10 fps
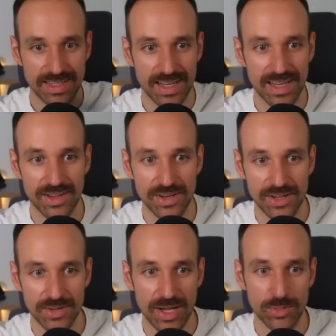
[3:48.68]
I don't
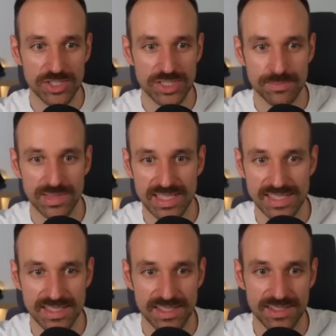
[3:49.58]
know. I will just place
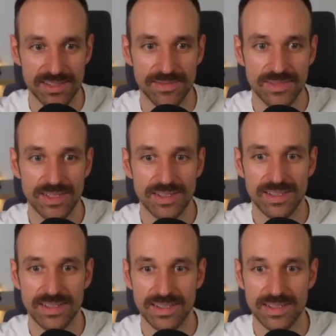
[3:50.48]
it here uh,